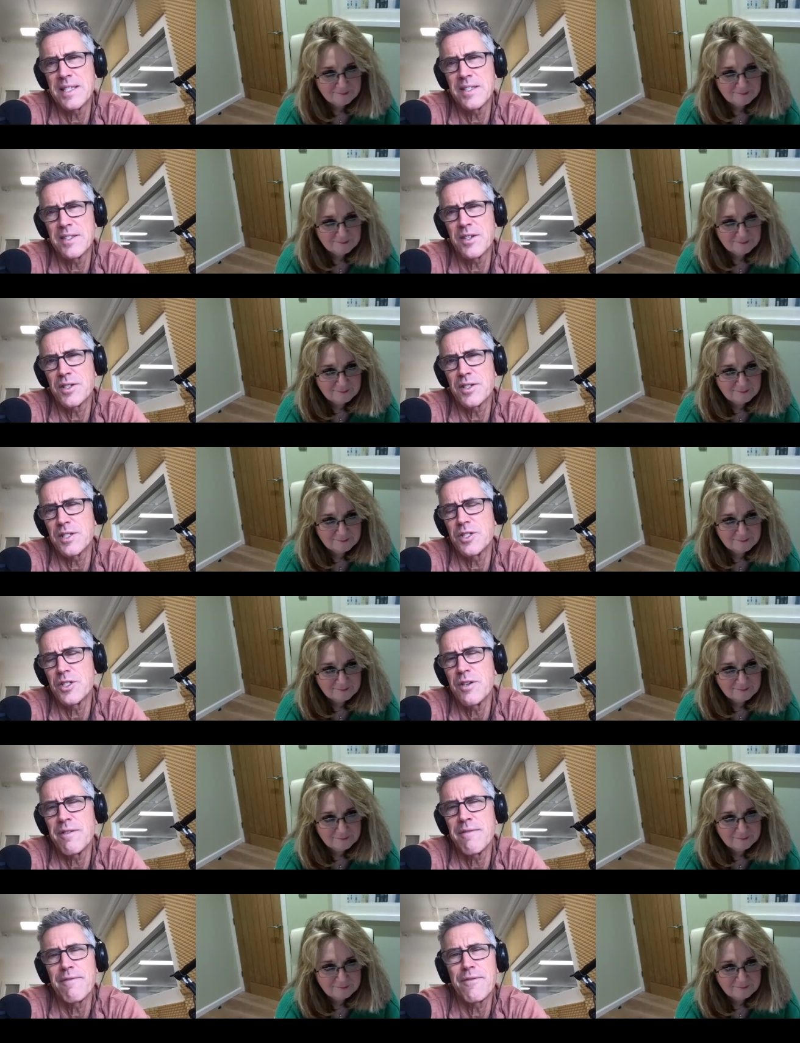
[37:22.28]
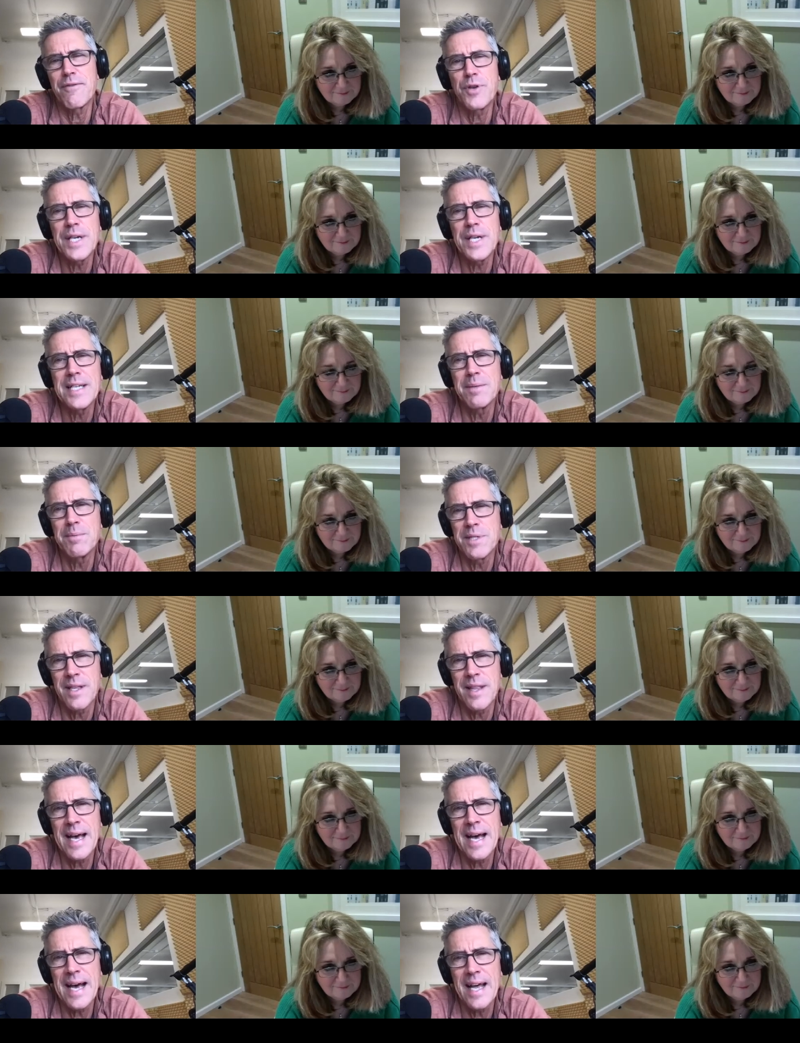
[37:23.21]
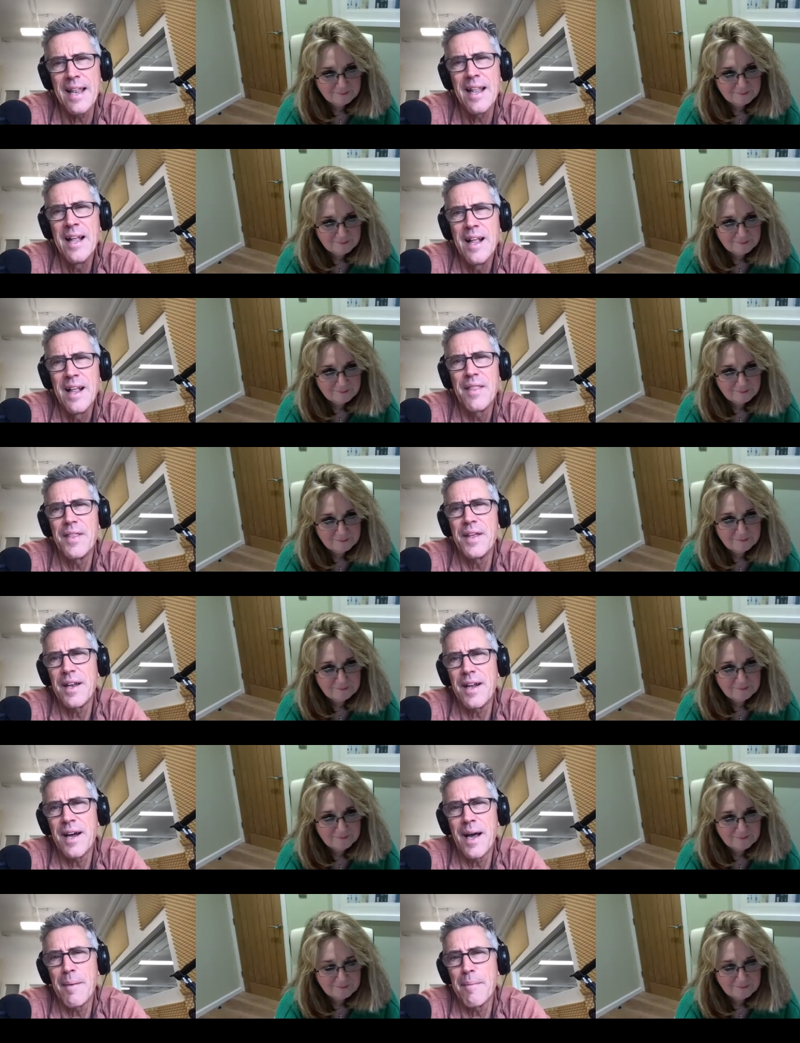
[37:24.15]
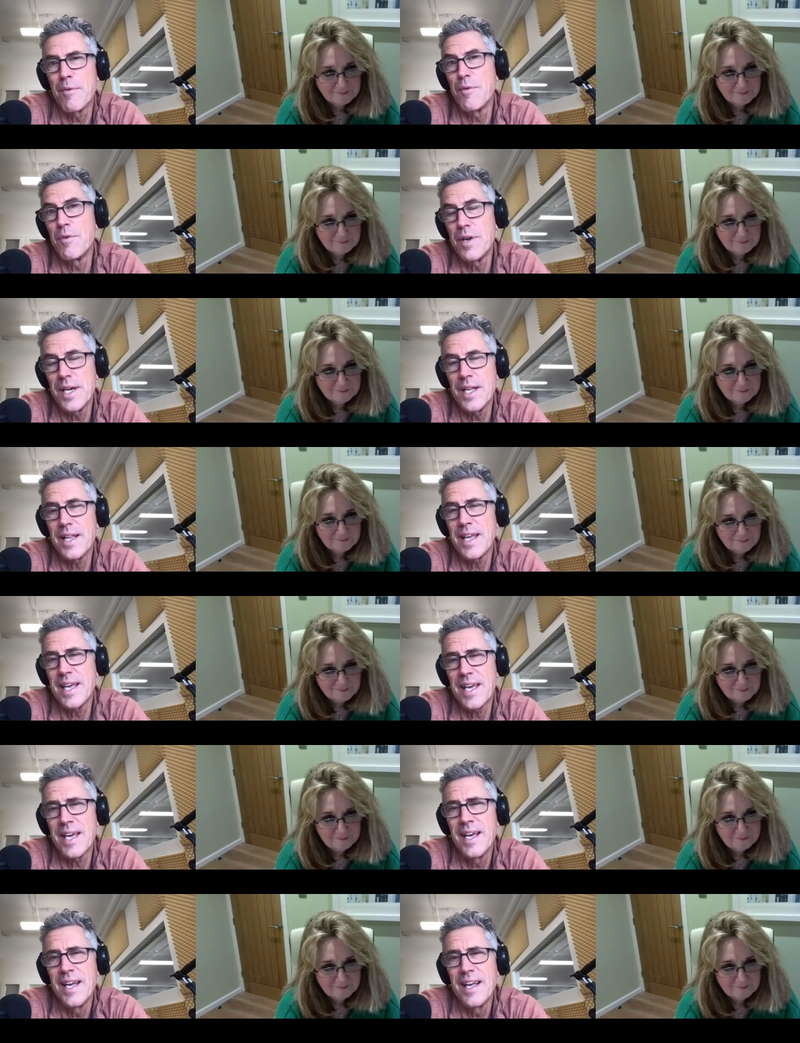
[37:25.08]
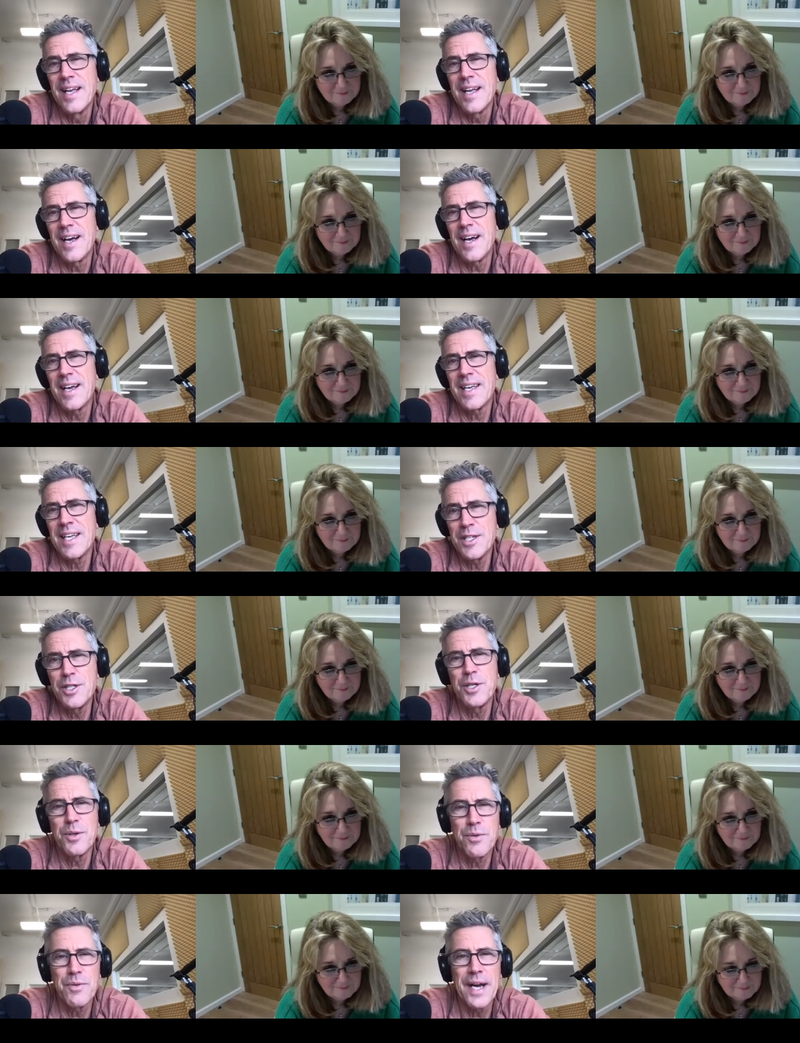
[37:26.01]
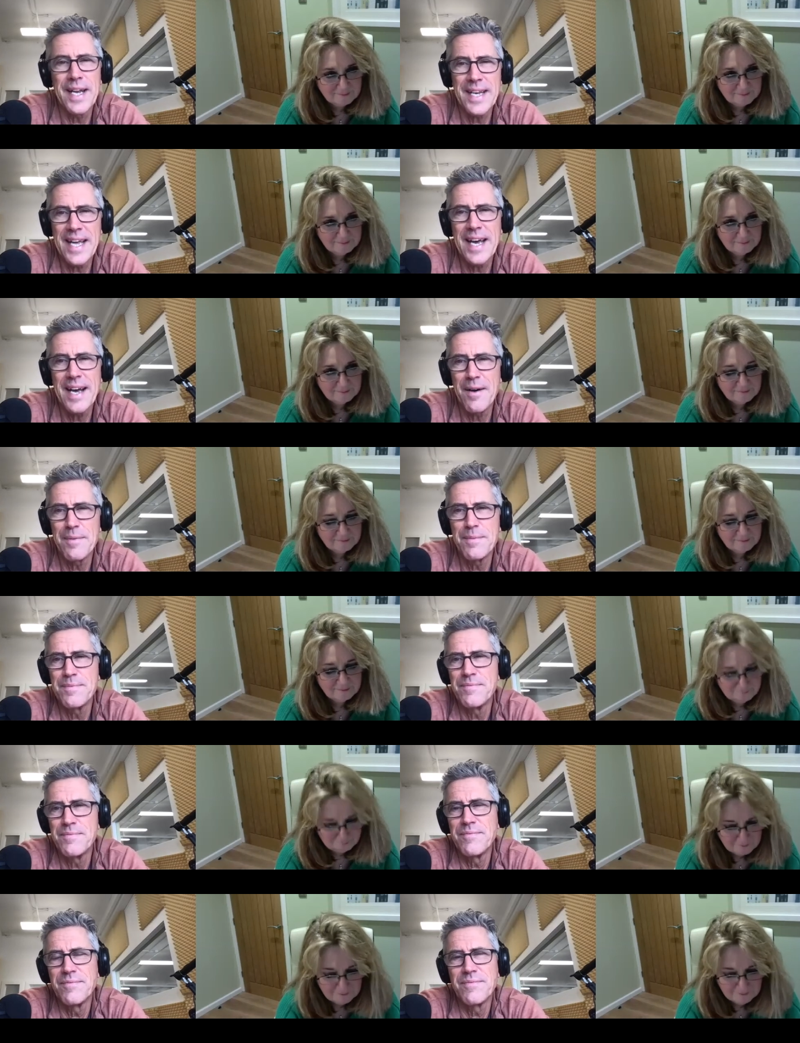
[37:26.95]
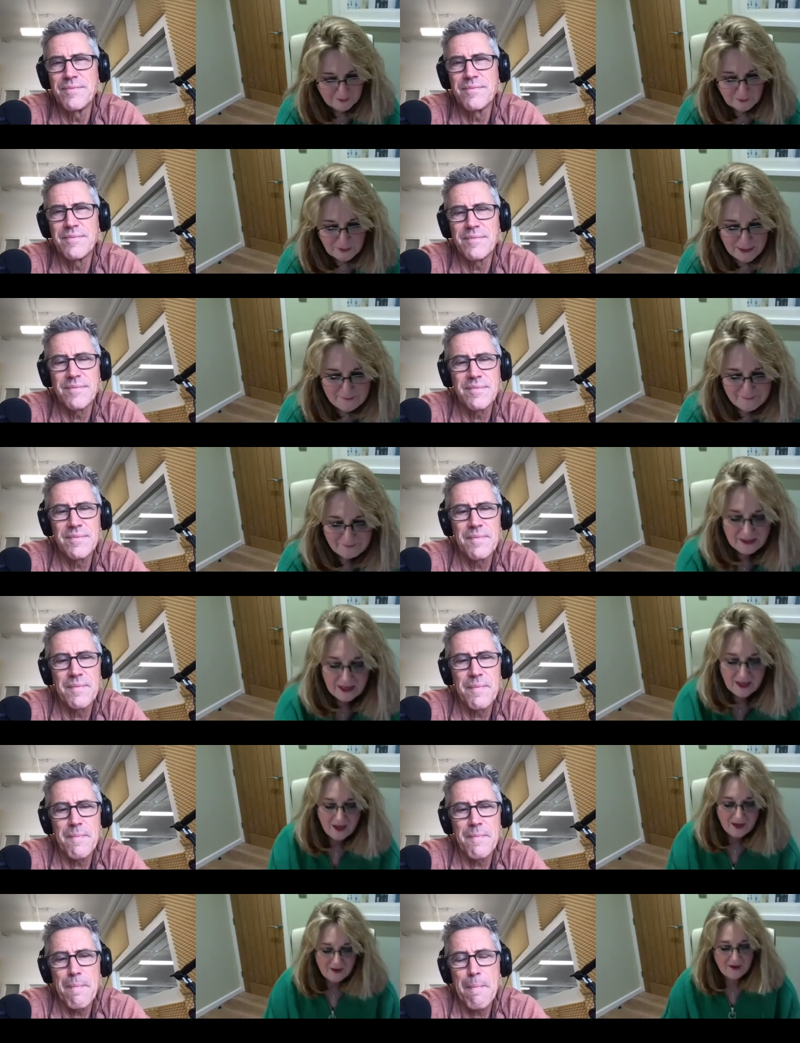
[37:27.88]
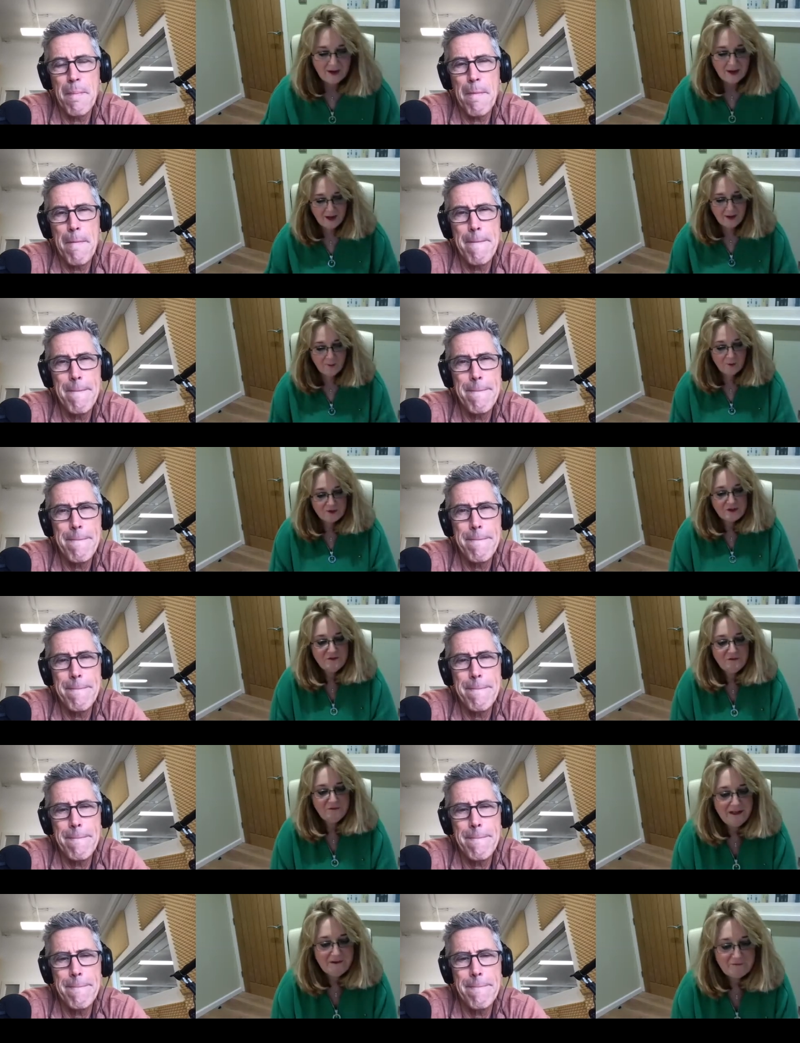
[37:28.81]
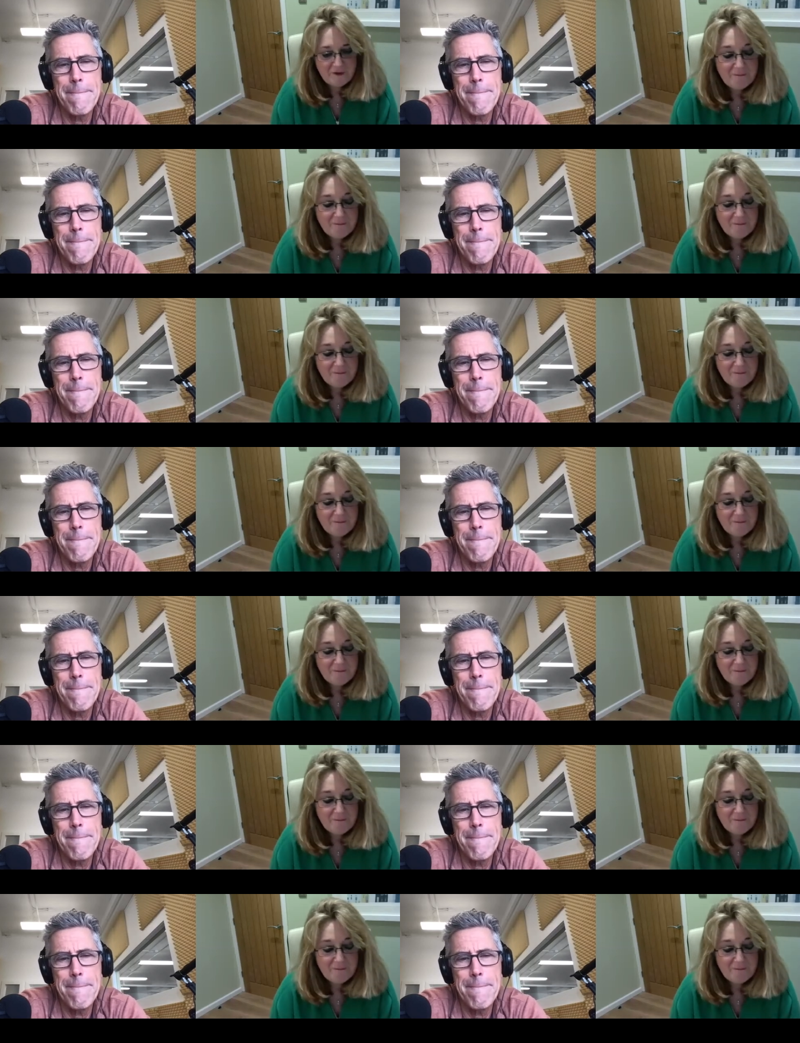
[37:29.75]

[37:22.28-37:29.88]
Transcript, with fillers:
Speaker 1: There's a certain freedom to that that I'm really into right now.
Speaker 2: Okay. Uh, what's your favorite